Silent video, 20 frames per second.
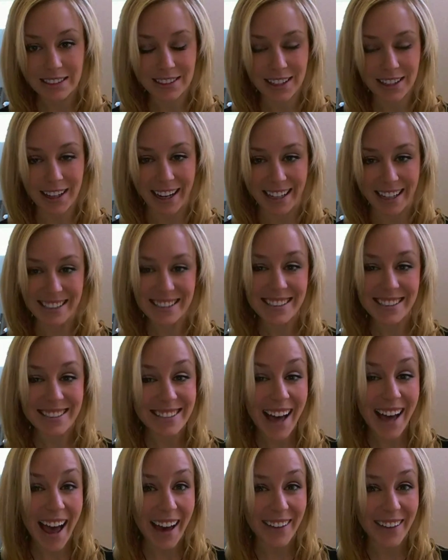I
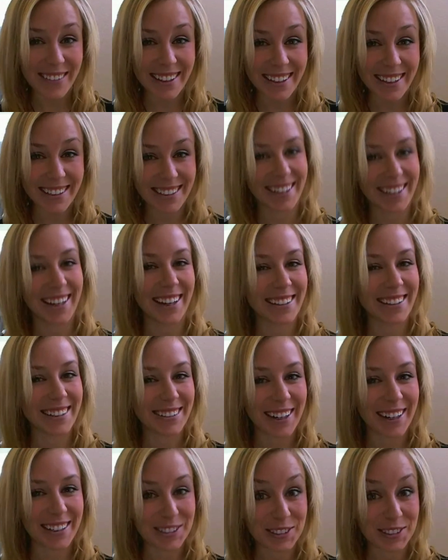still have it. I know,
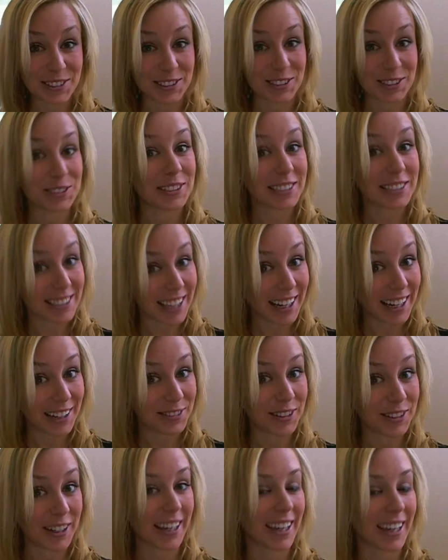I told you, it's kind
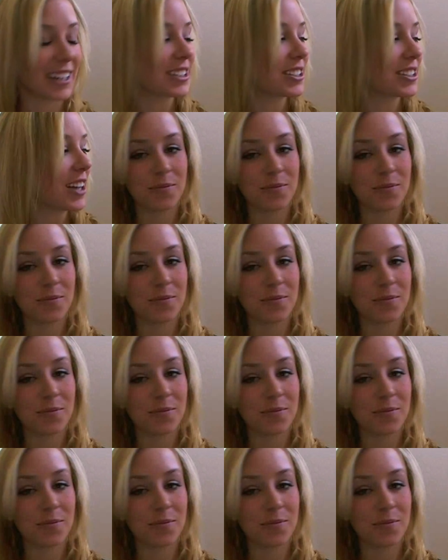of freakish,